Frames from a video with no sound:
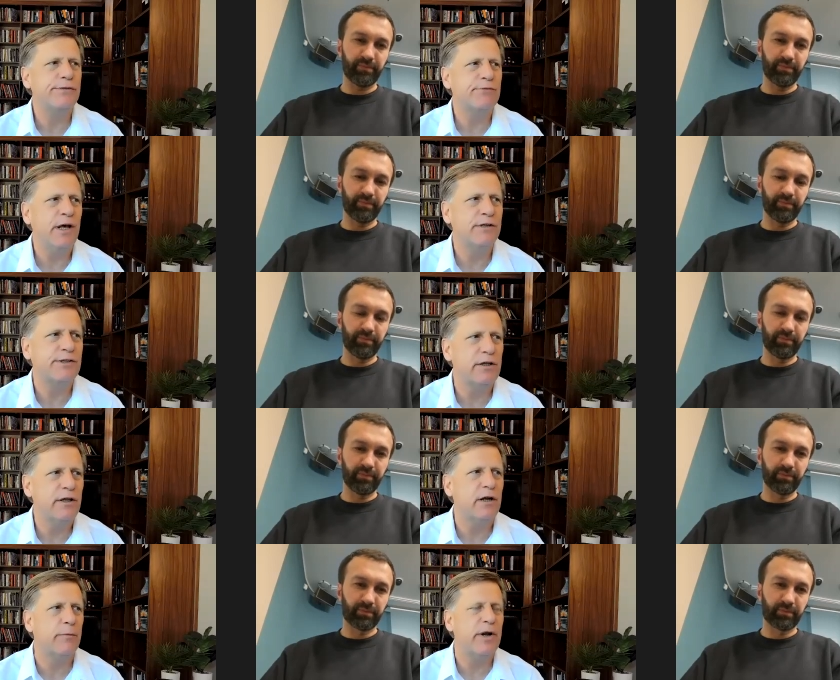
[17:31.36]
Speaker 1: tell us a little
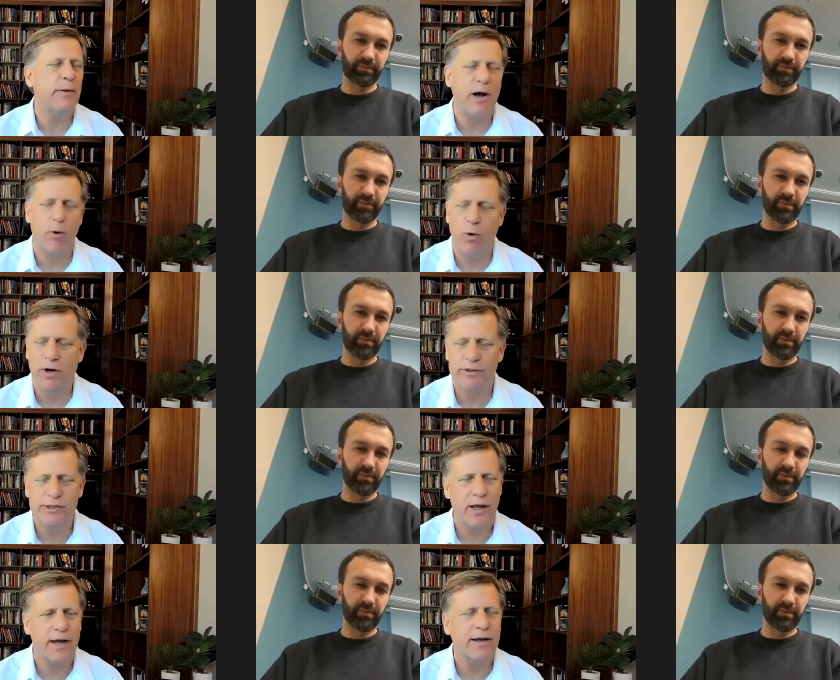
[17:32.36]
bit about what it was
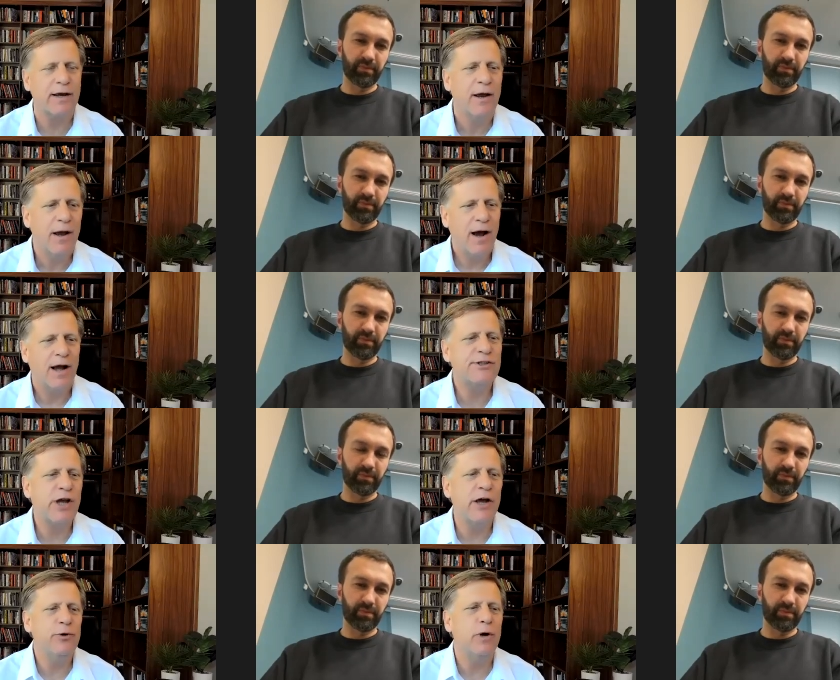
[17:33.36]
like. I saw you in